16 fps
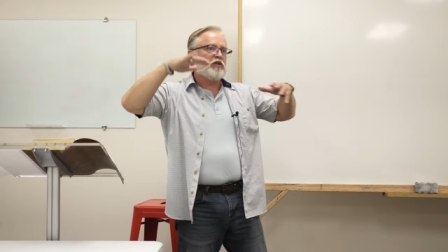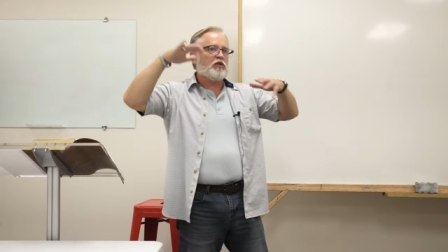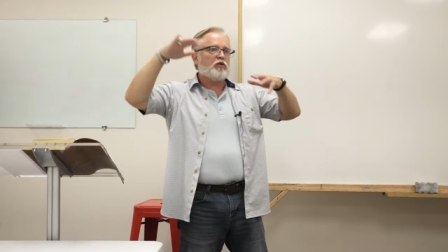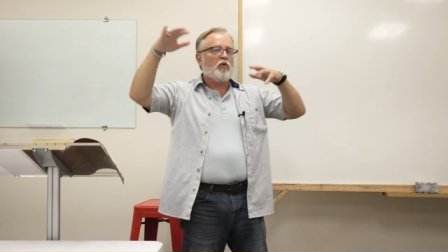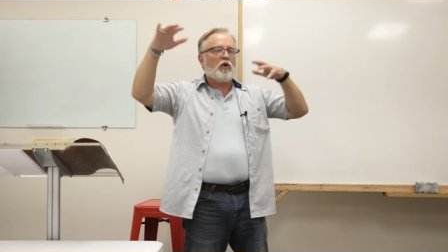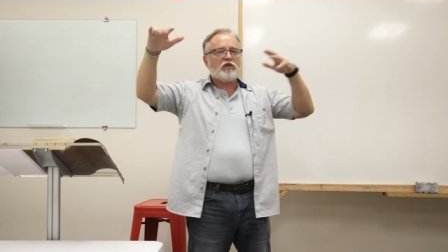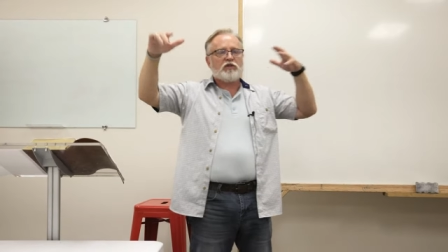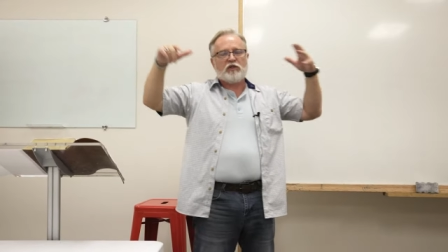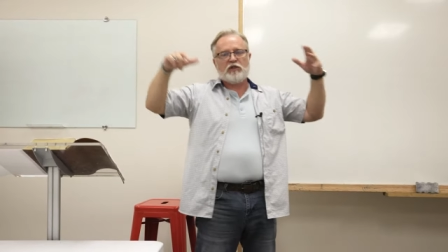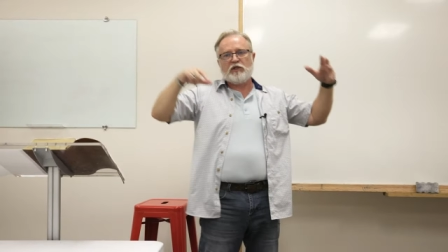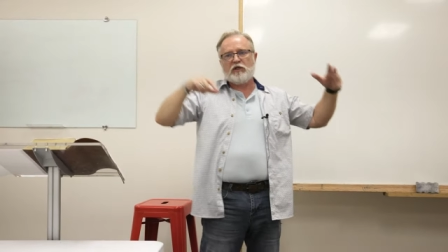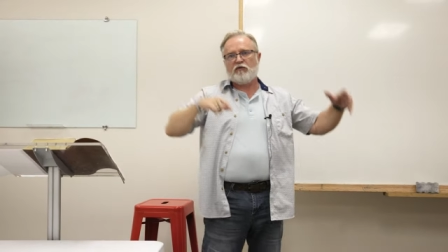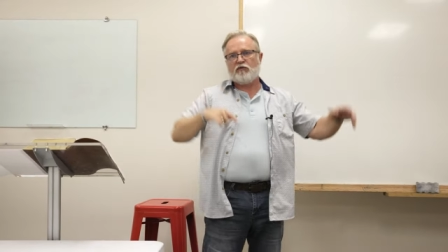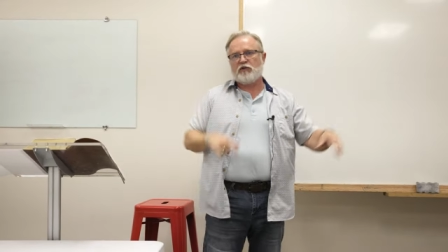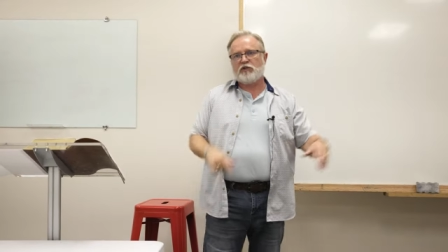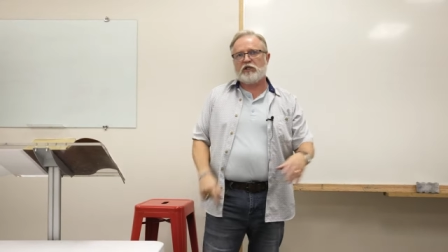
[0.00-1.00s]
says, What's the
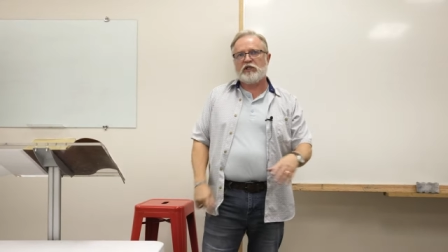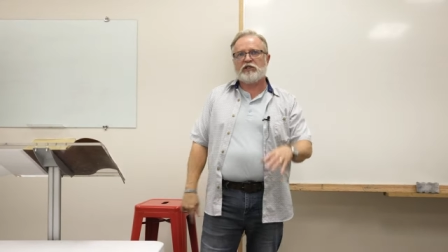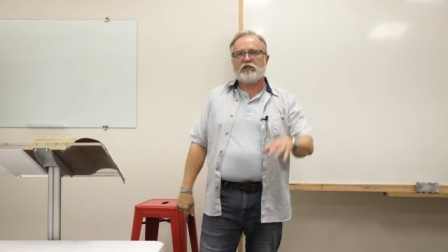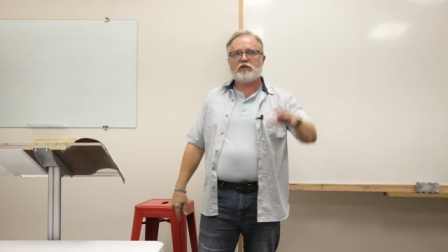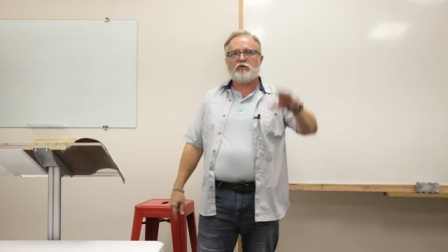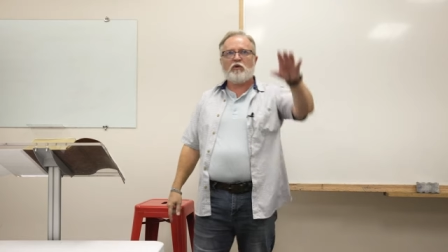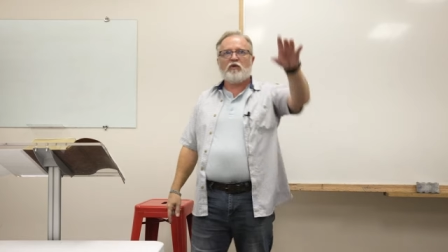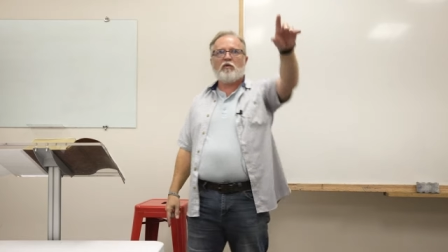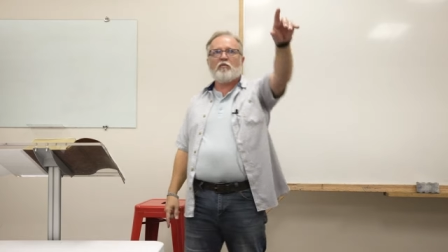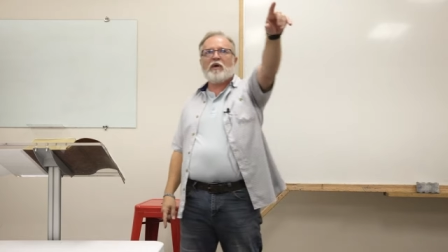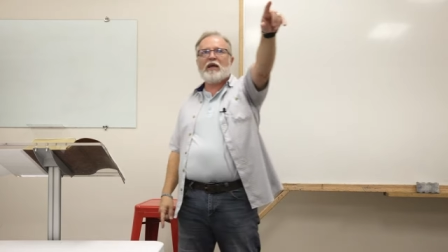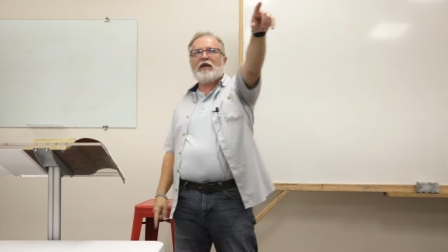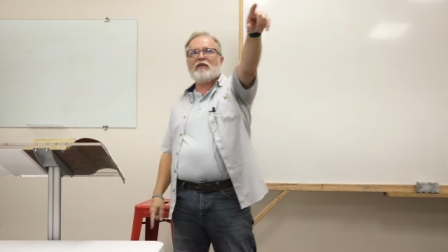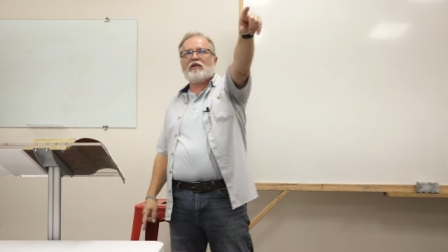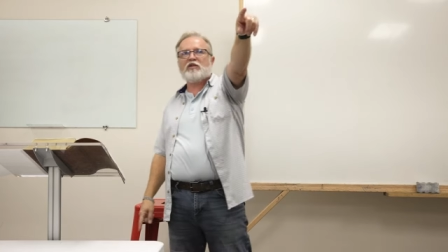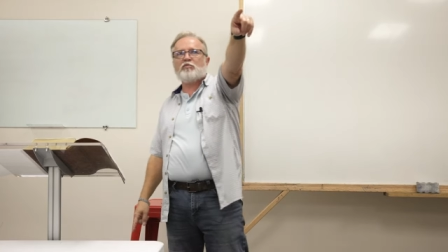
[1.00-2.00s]
difference? And he says, Well, the
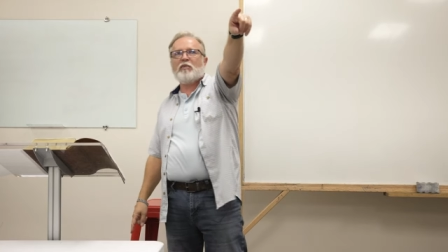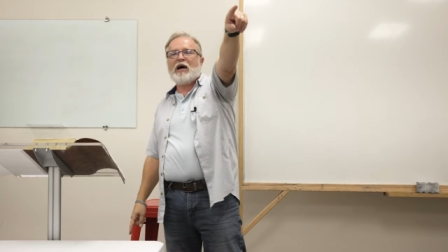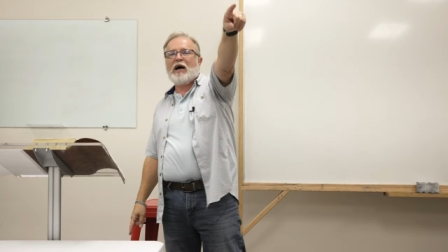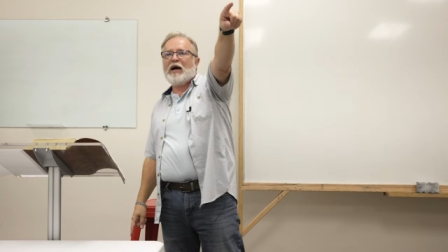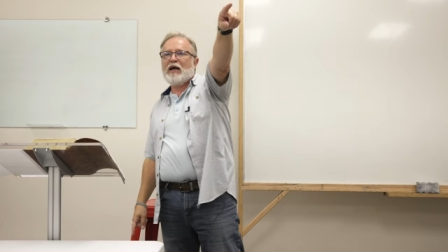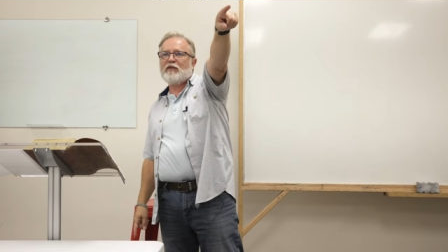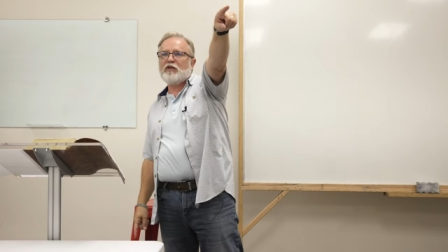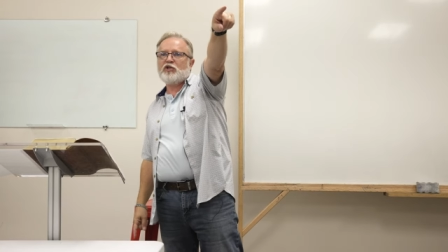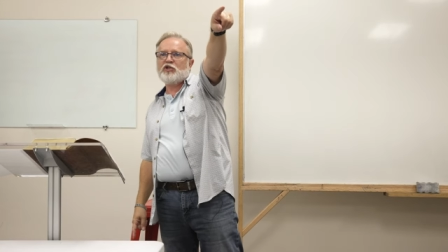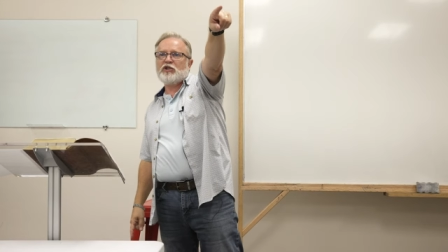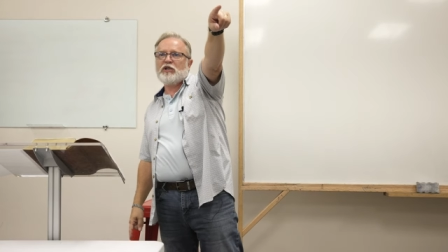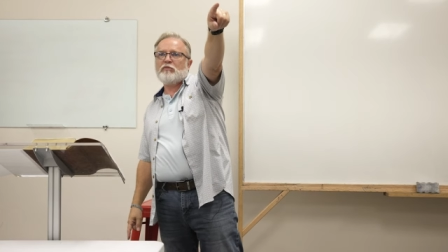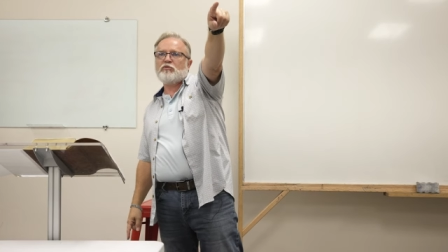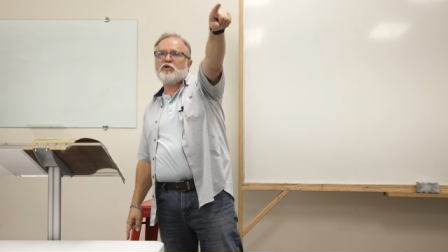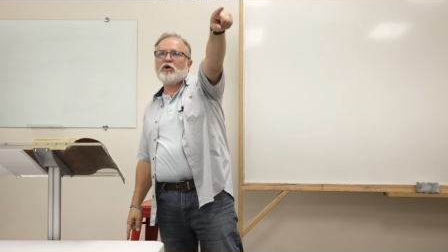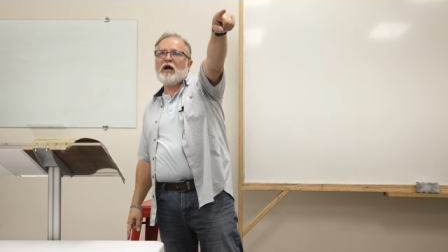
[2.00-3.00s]
man that's behind the
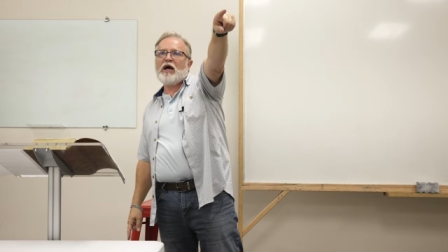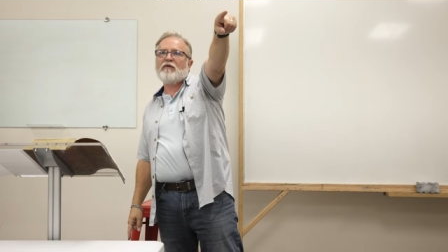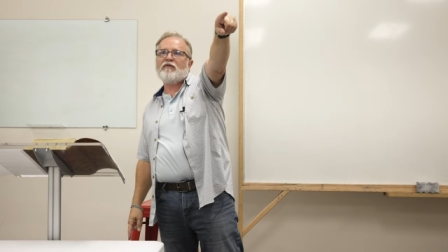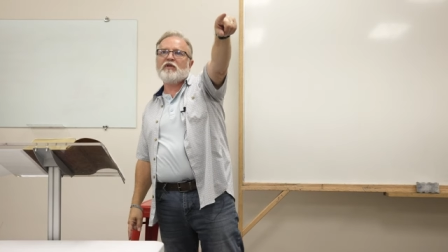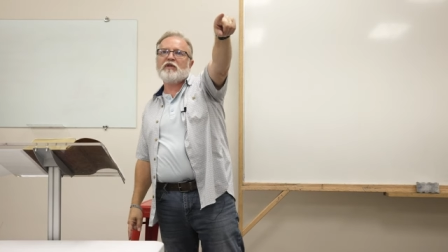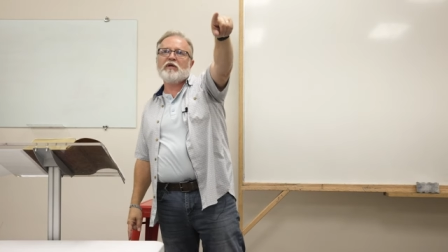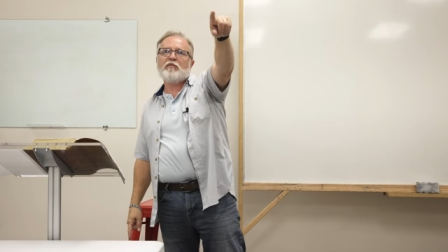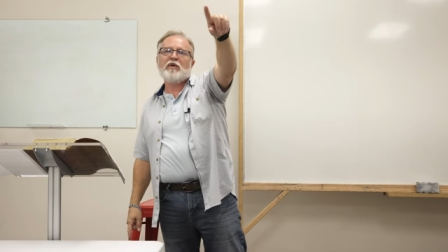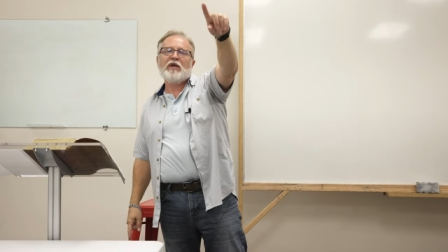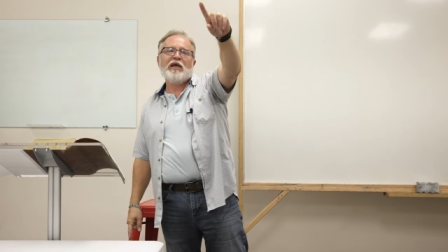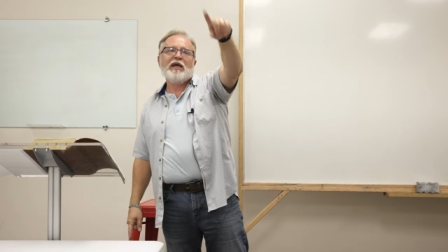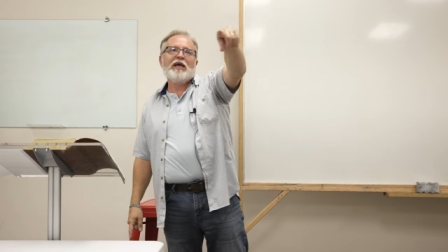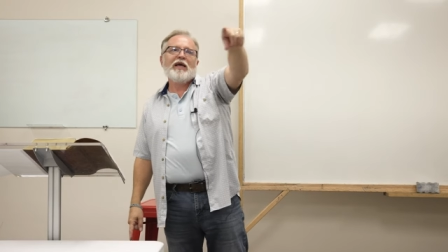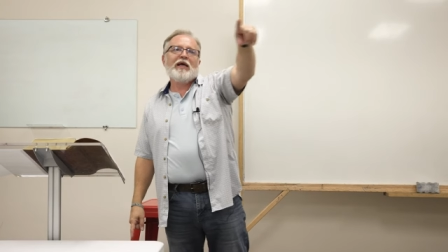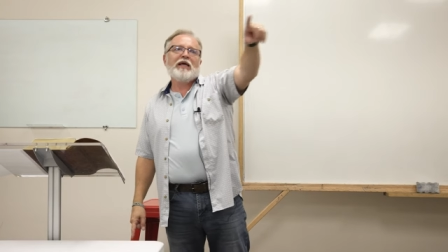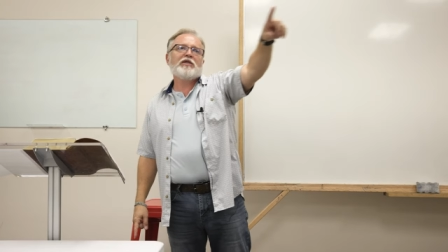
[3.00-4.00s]
sheep driving them,
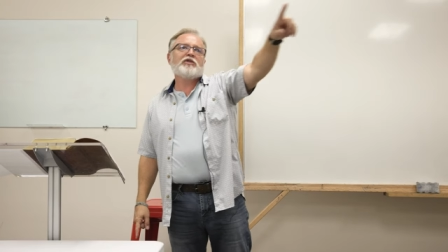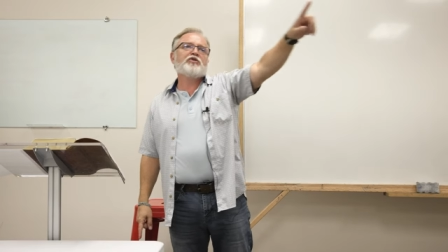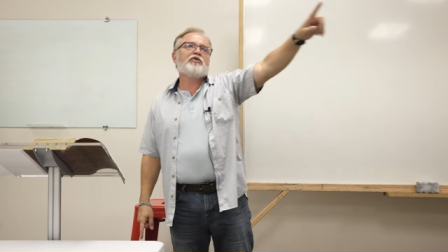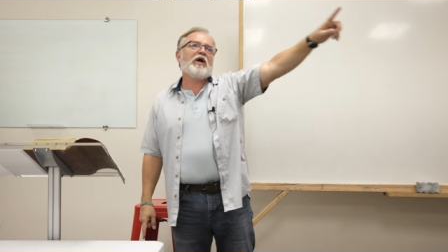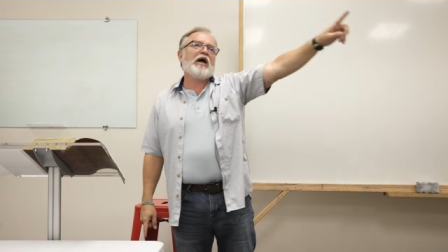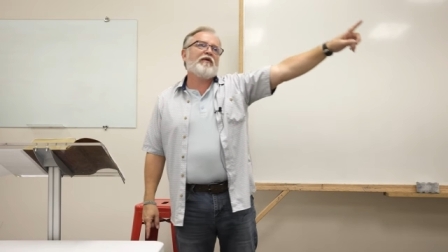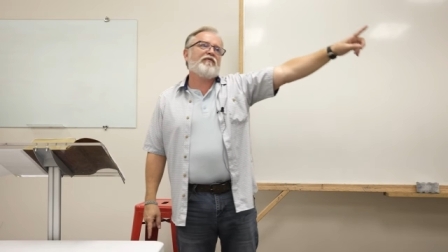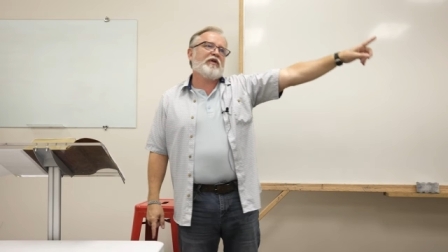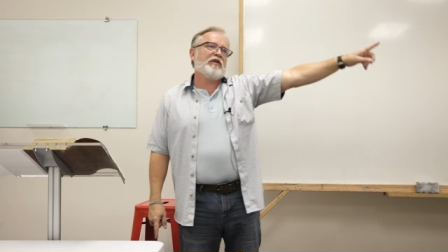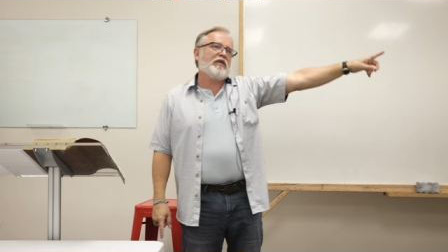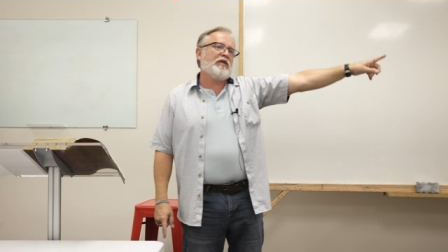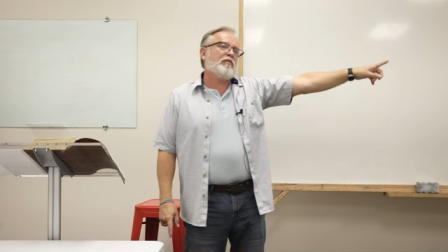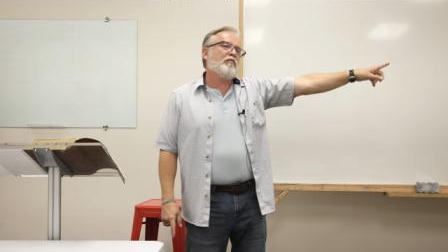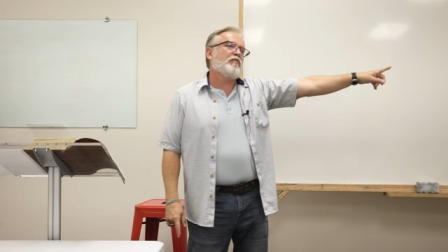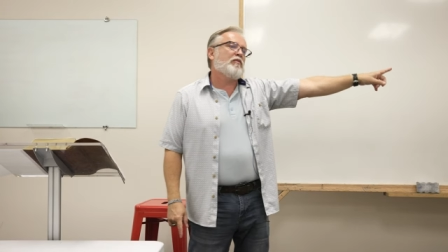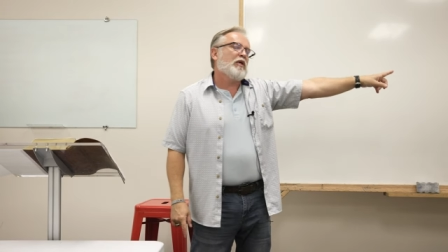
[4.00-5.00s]
he's driving
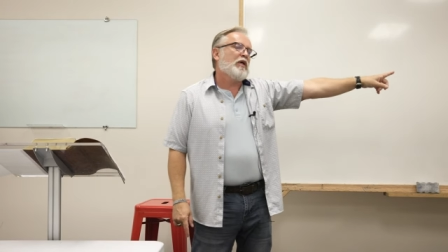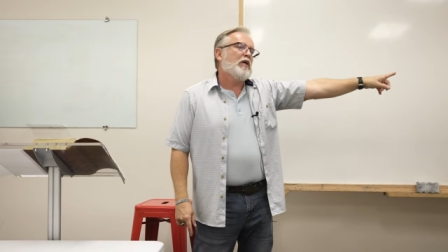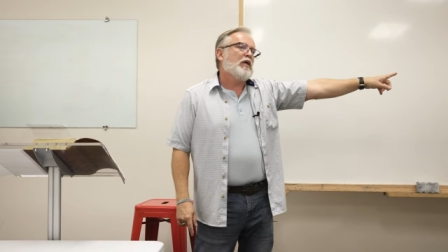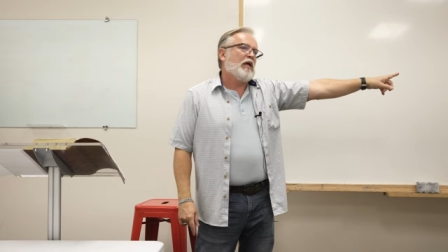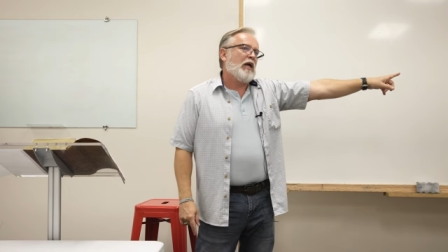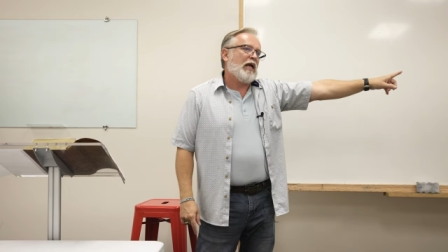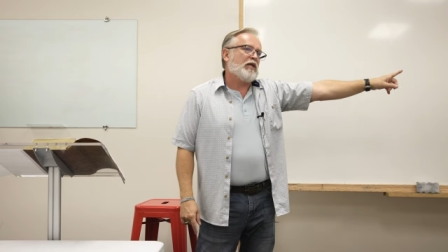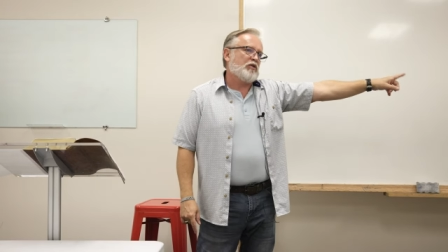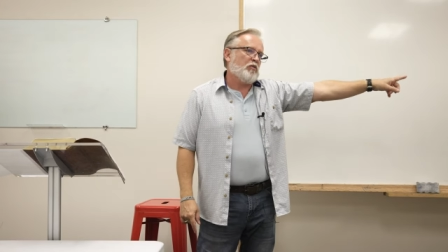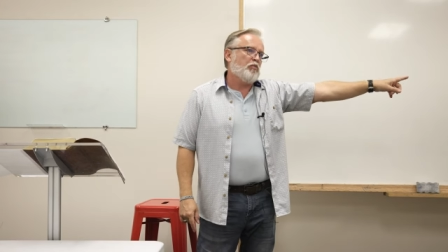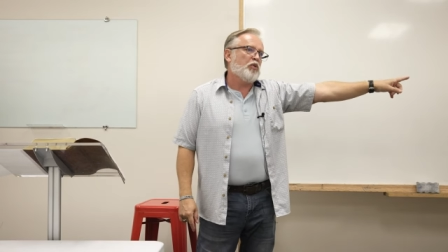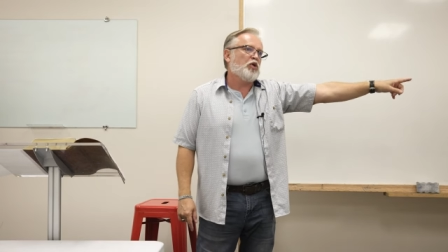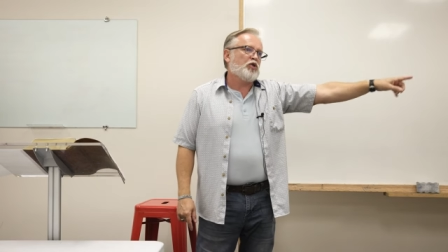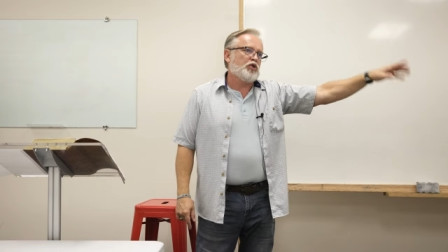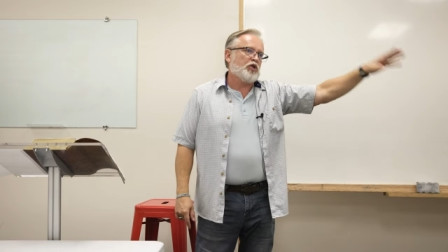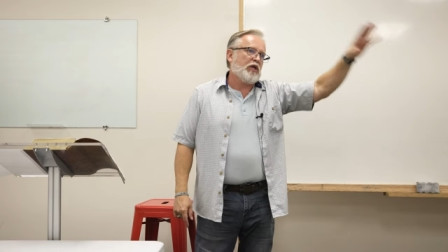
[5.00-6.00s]
them as a
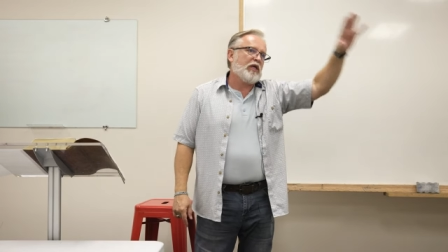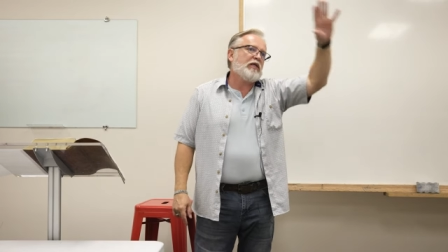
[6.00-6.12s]
butcher.